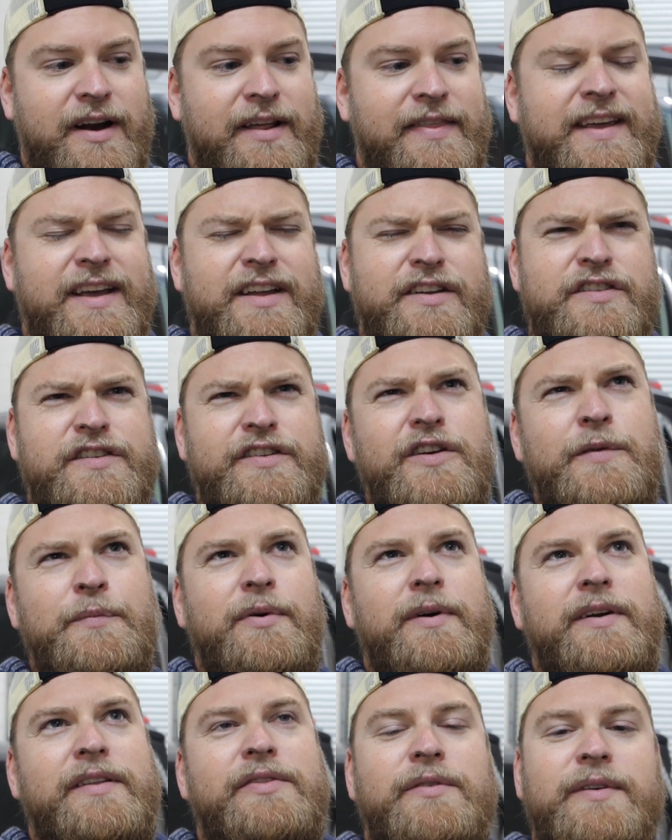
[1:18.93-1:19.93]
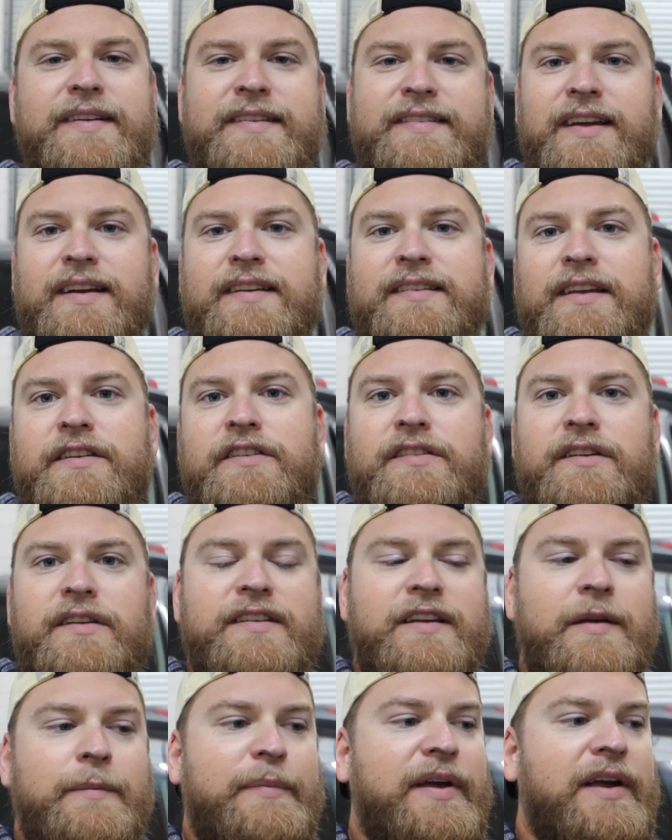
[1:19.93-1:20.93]
I think it's 2.36
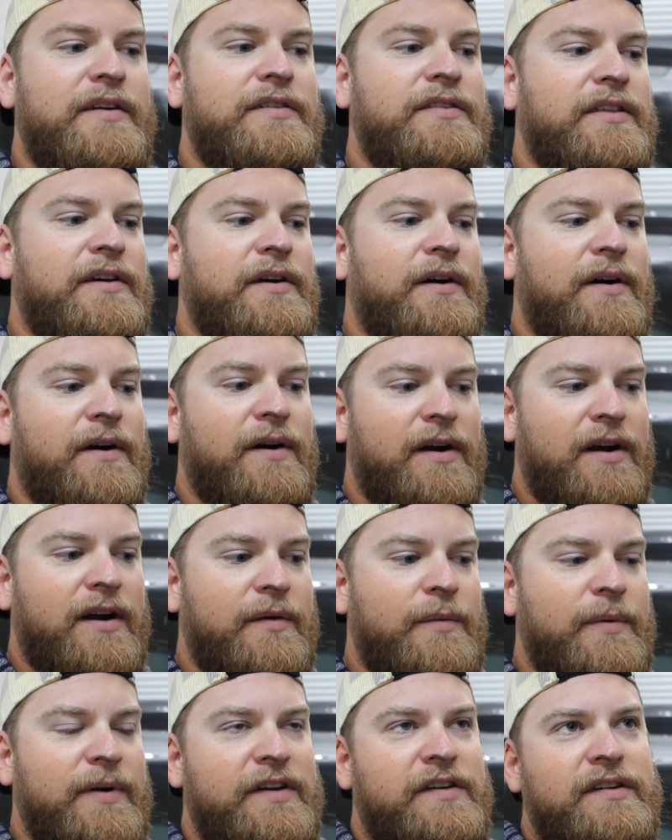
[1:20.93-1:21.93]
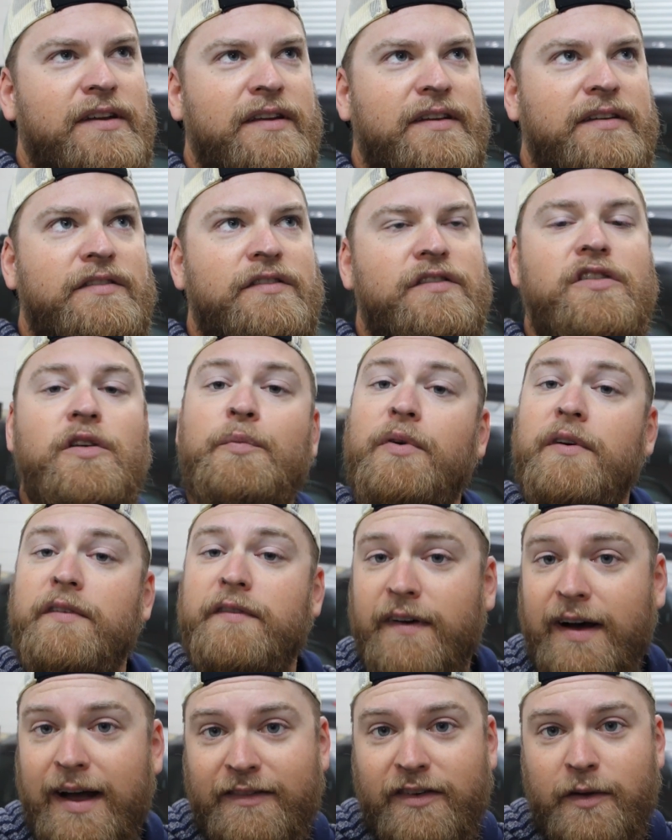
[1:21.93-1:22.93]
inches compared to the ARC, which is
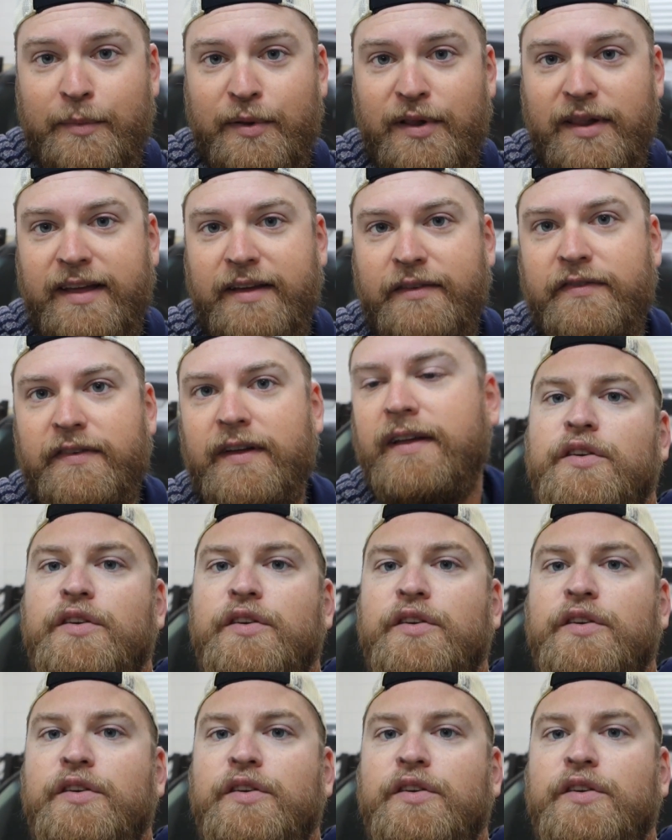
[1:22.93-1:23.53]
2.5, I believe.